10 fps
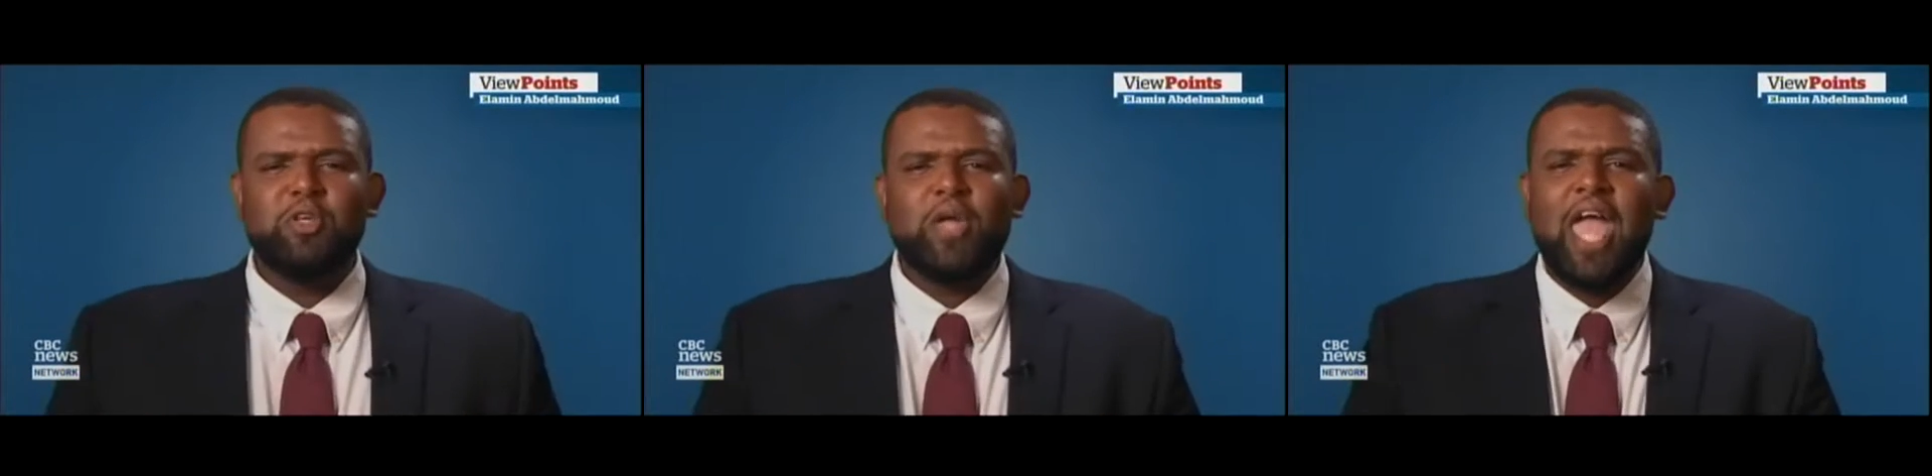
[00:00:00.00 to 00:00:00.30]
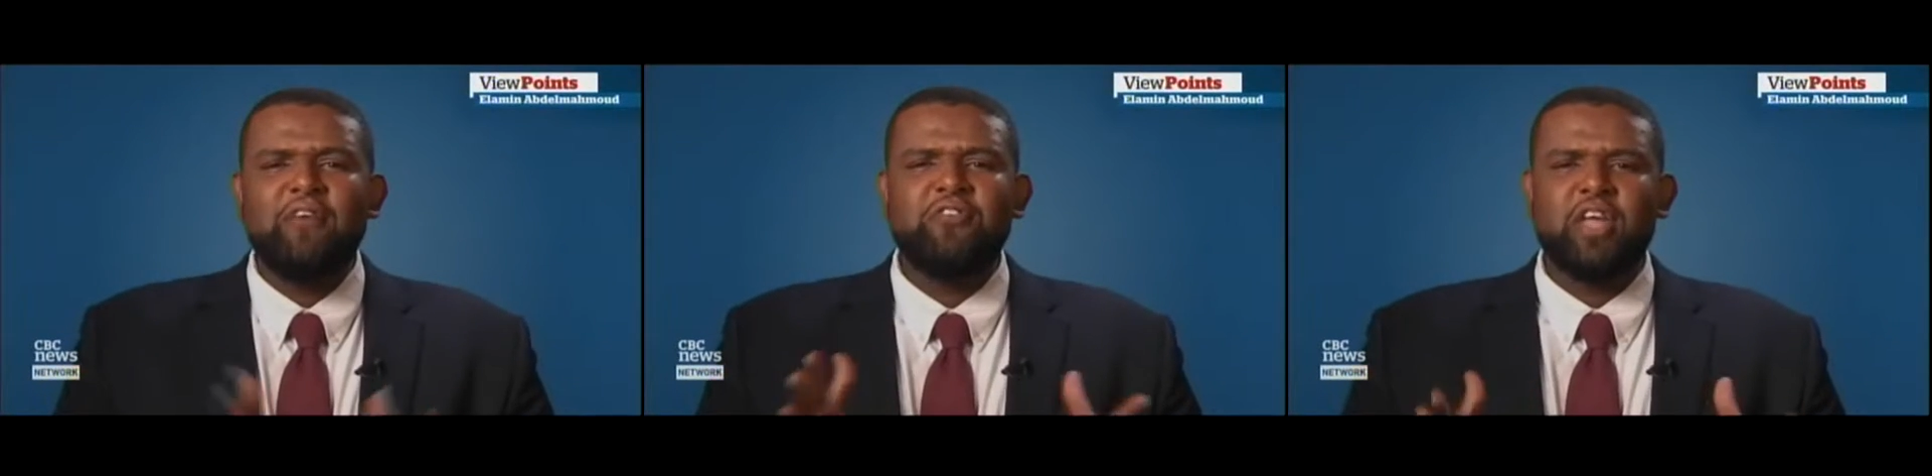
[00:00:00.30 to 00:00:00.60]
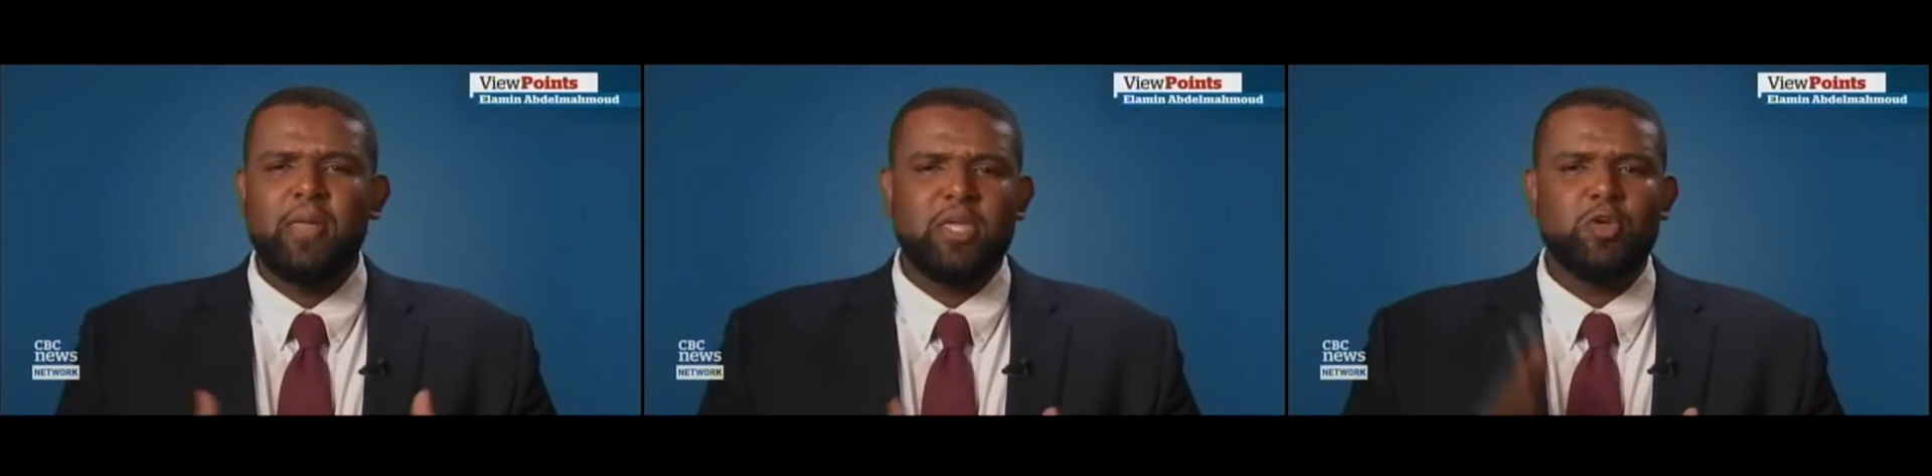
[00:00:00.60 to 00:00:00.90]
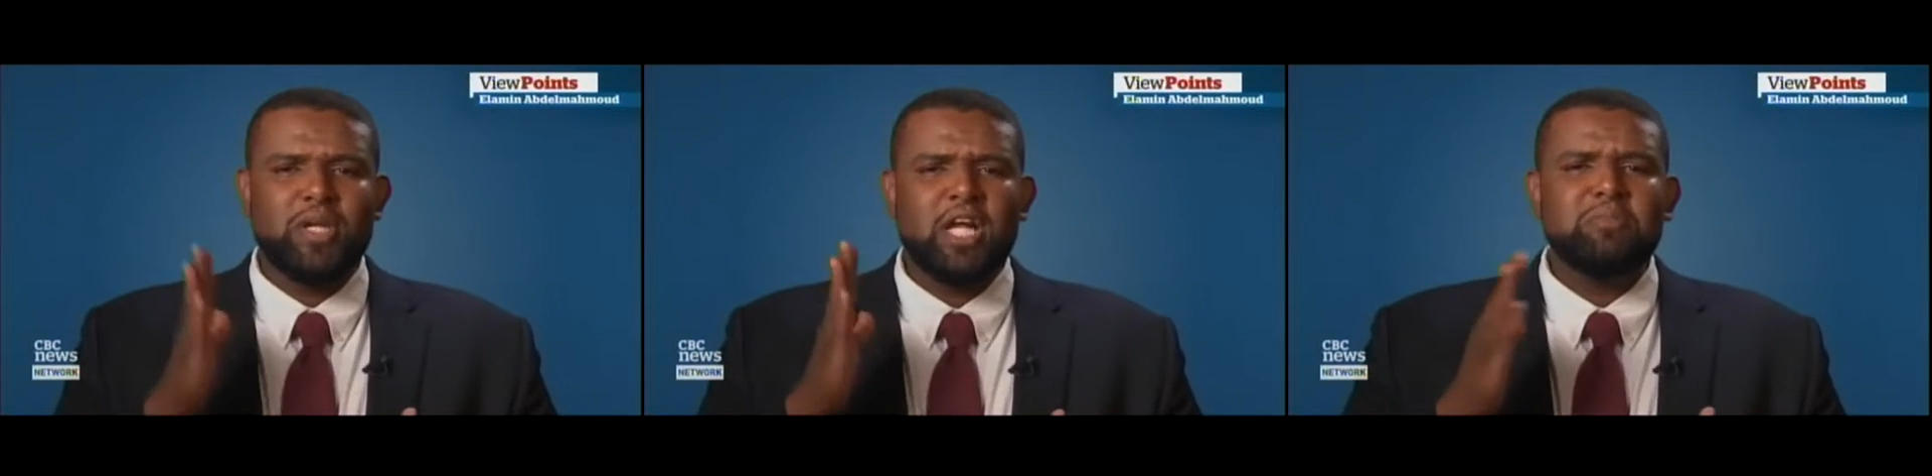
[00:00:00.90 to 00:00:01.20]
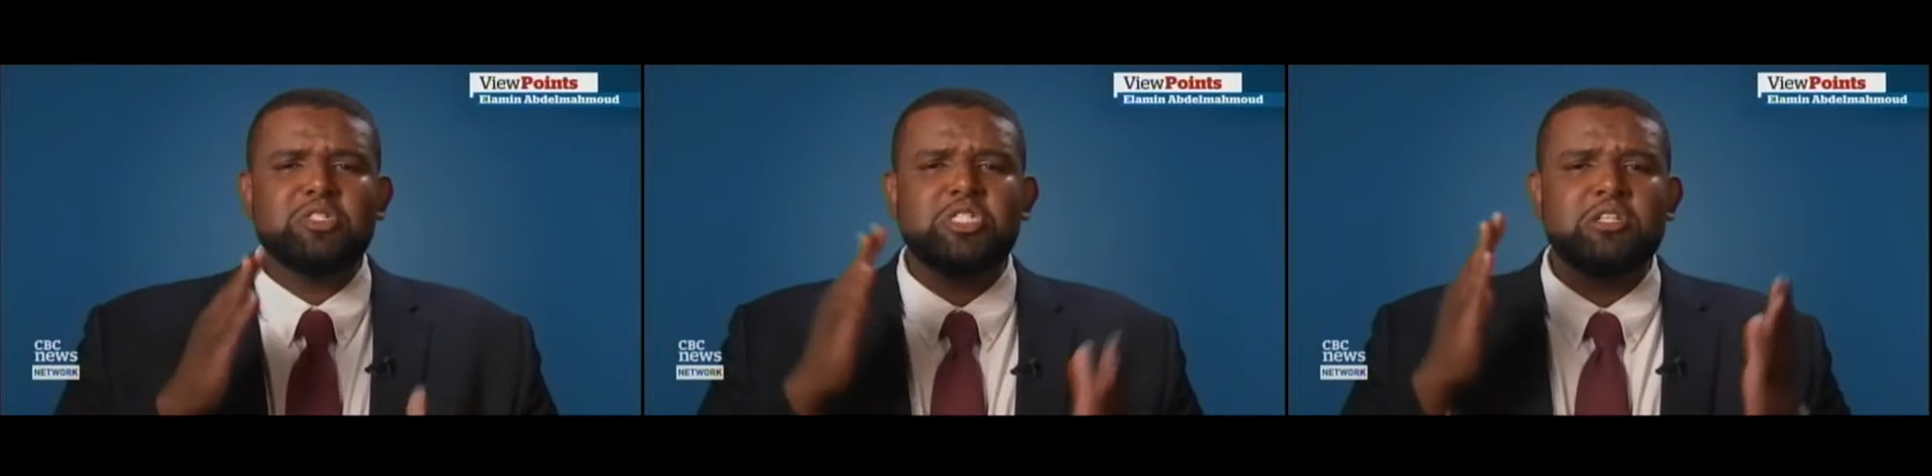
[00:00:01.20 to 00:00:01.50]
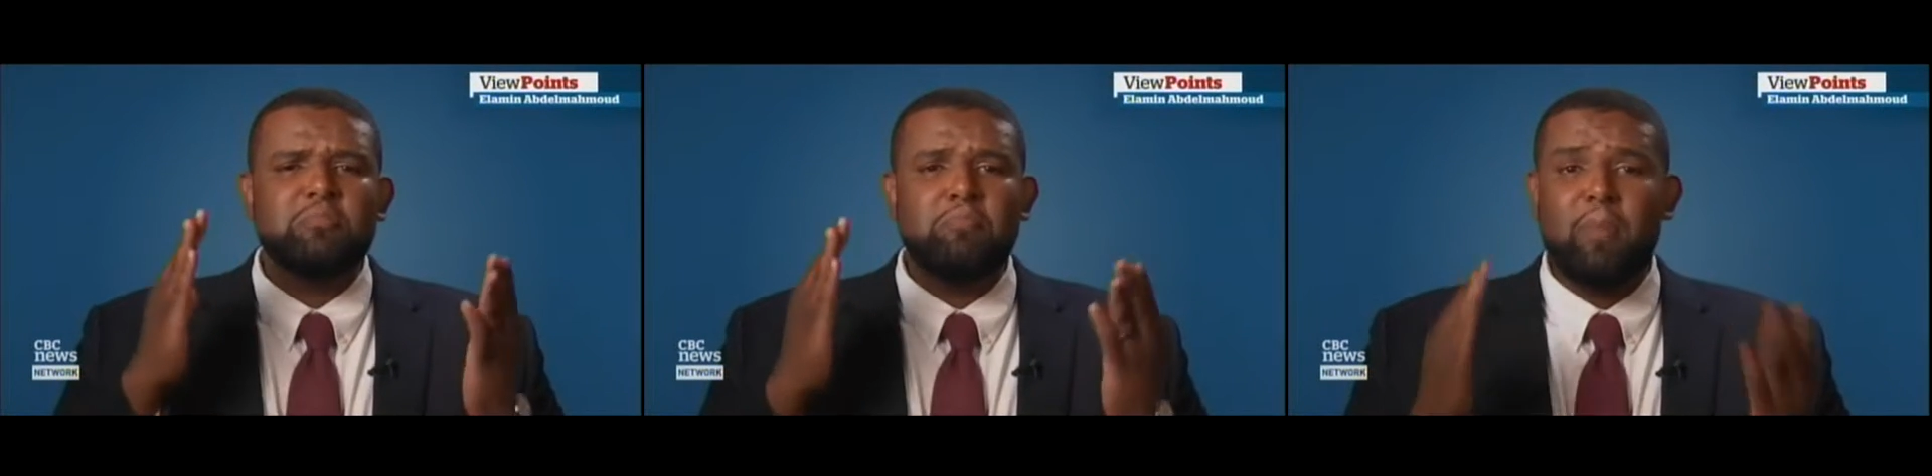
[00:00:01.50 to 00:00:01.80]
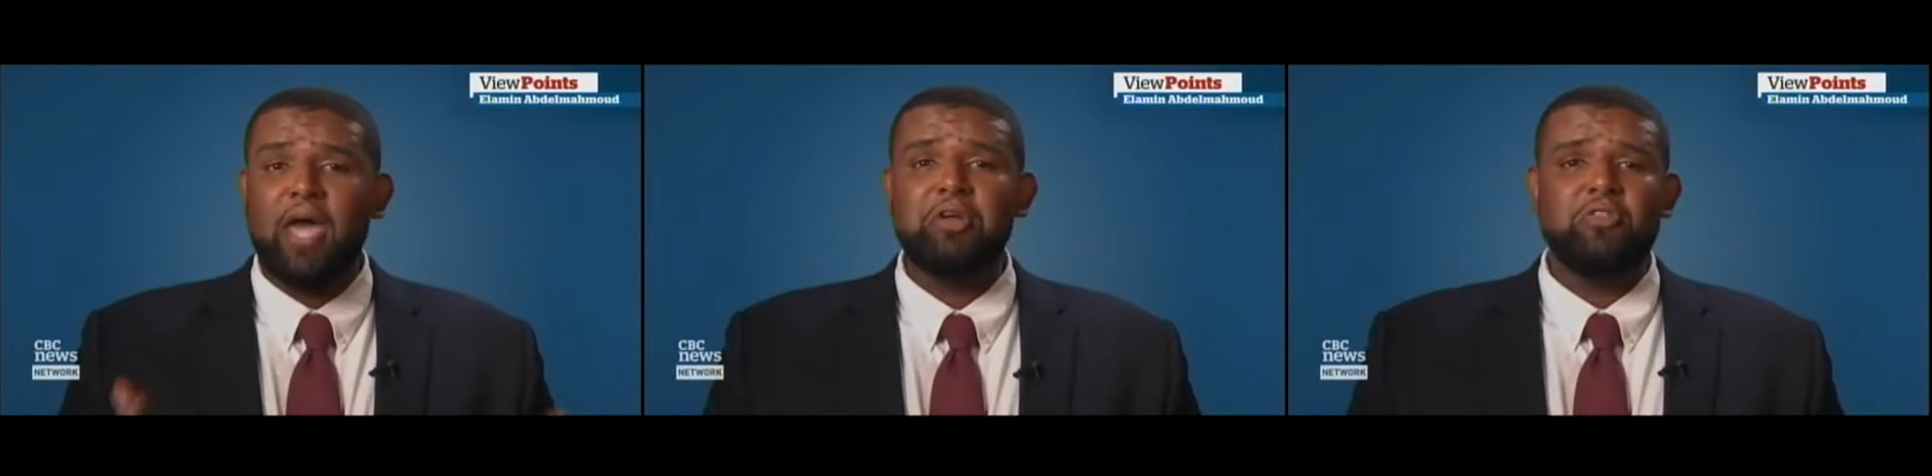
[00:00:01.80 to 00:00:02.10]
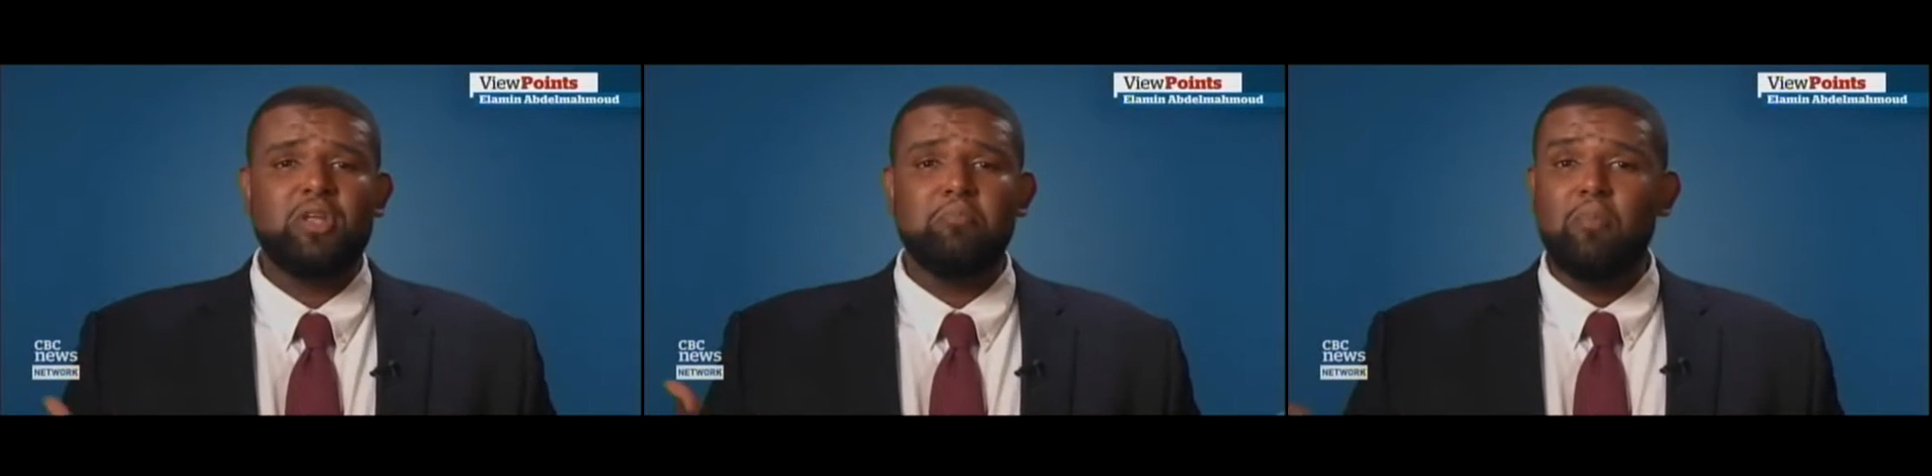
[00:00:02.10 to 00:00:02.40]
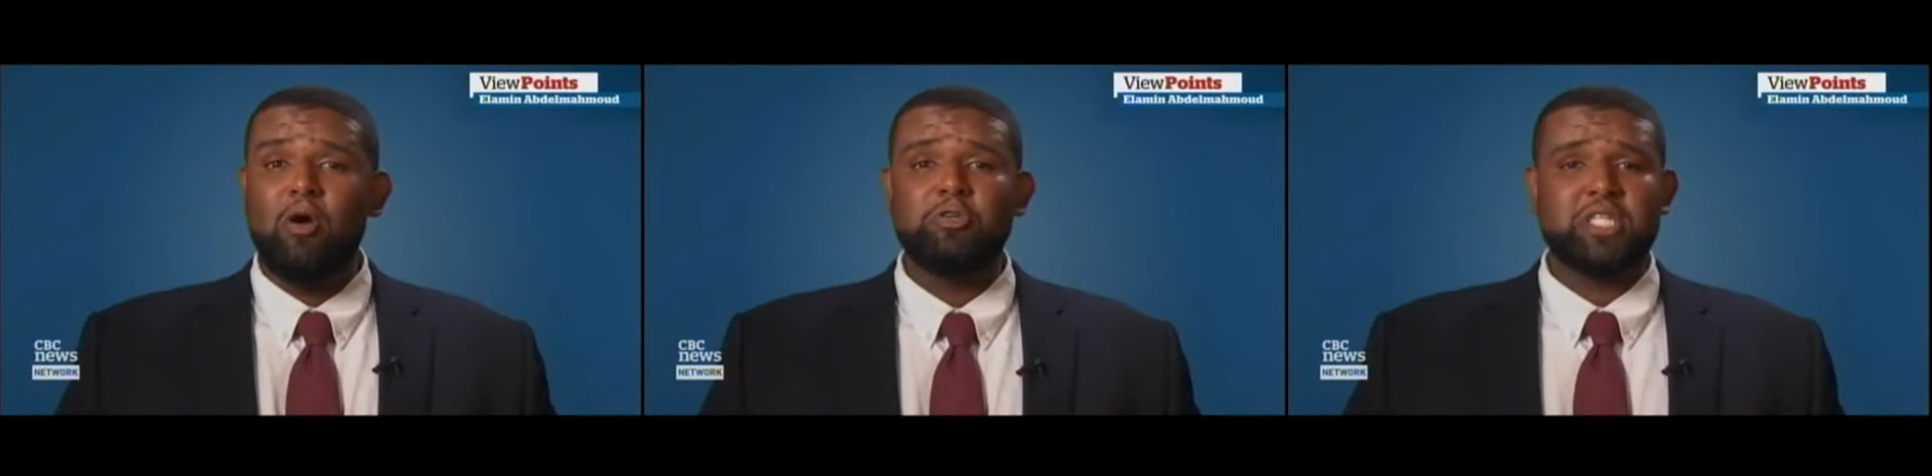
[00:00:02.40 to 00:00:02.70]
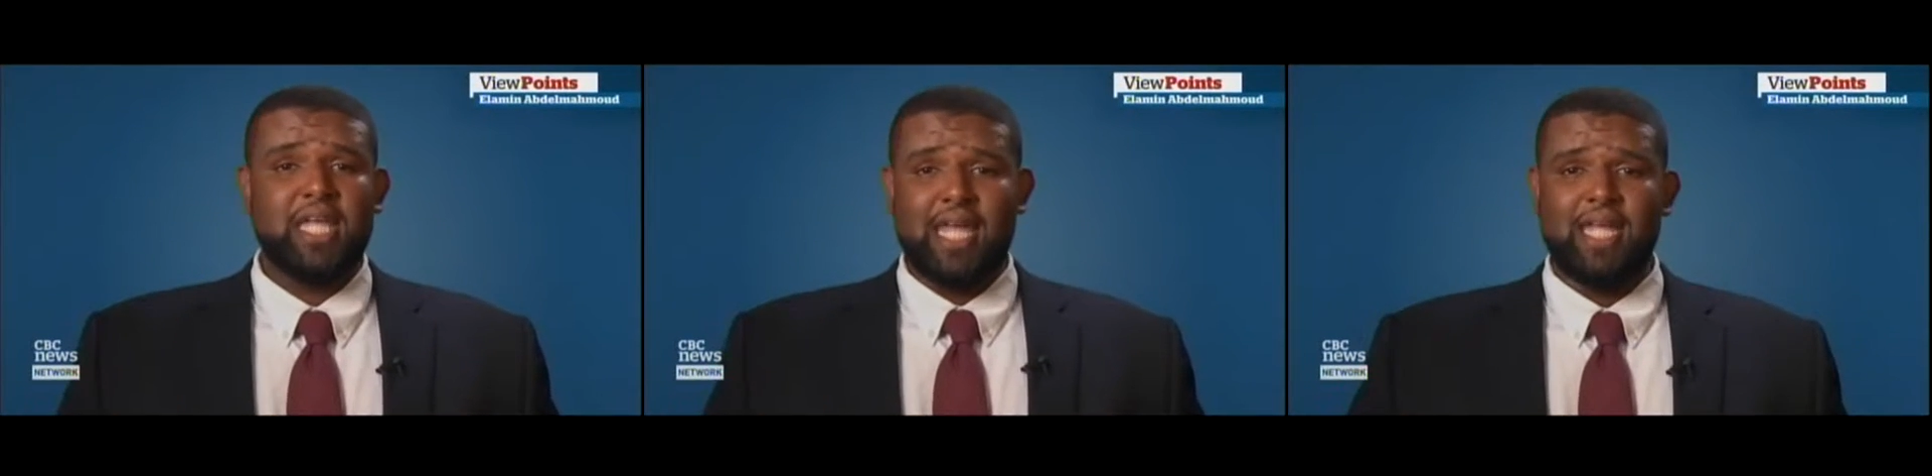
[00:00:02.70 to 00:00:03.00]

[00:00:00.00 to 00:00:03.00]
But you can't forget that your income is still better than most